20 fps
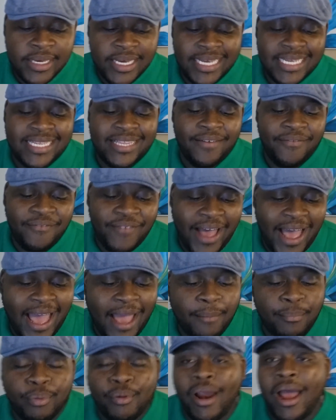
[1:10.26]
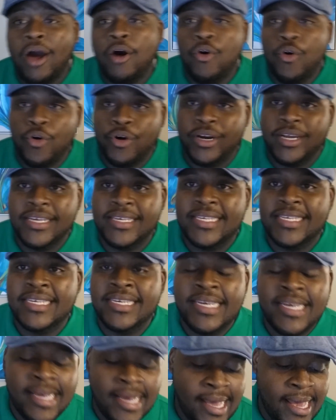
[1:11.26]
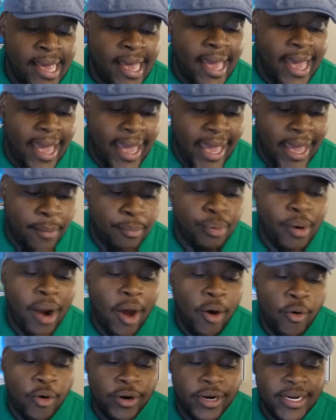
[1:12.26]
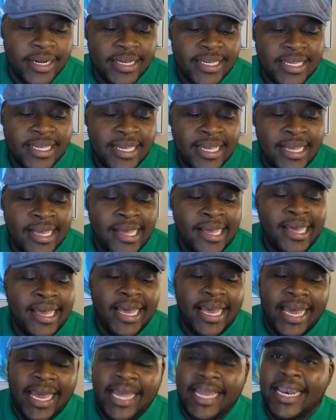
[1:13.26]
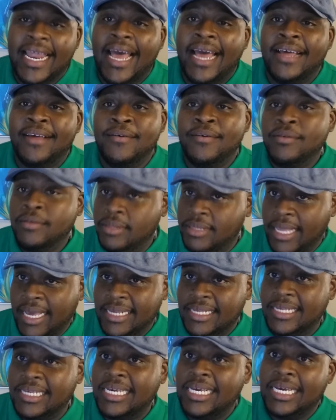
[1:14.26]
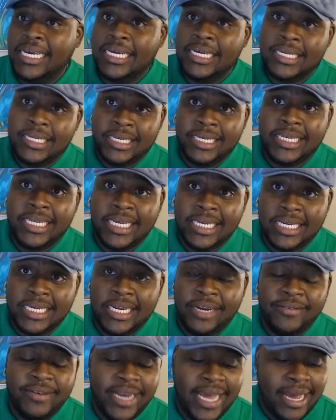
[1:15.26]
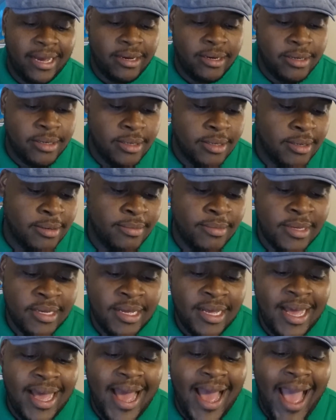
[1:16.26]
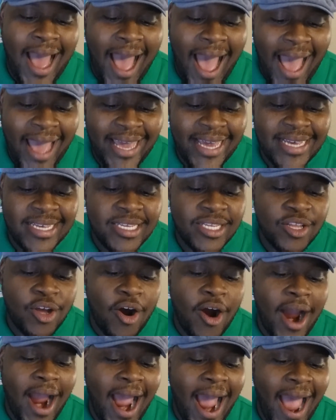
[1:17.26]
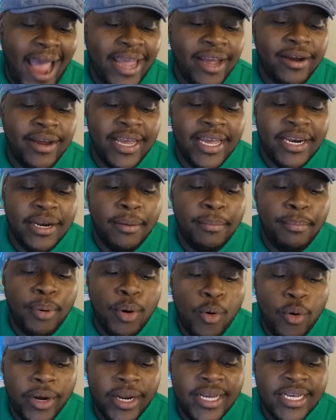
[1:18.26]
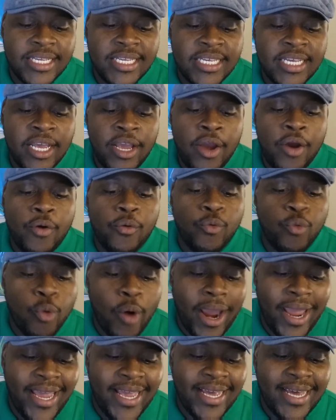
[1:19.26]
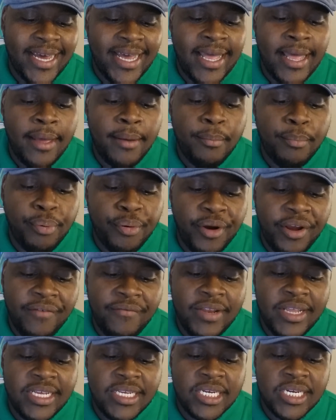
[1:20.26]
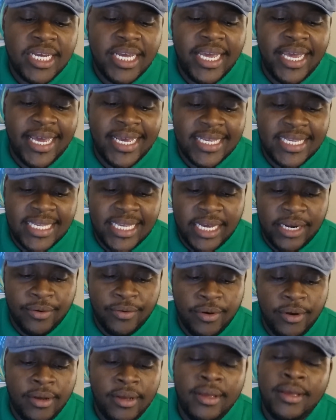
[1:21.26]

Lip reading: is define priorities and priorities. And thanks again, dictionary.com. Highest or higher in importance, rank, privilege, etc.